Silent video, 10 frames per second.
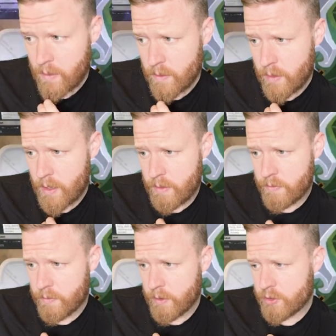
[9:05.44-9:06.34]
Okay,
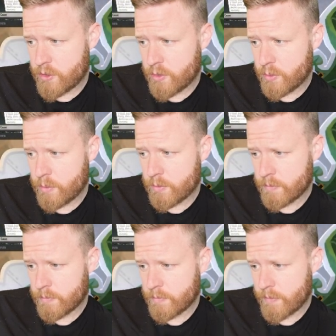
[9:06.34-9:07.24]
Virtue.
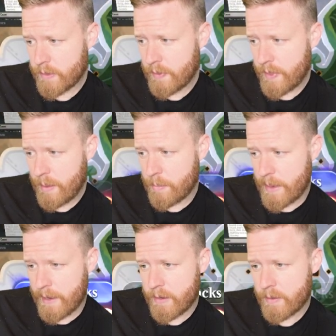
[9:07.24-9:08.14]
Get that
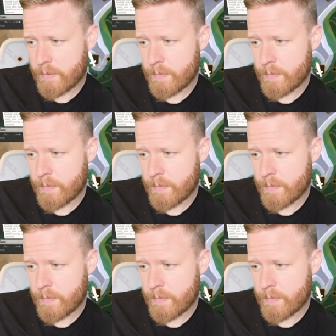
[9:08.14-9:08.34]
back.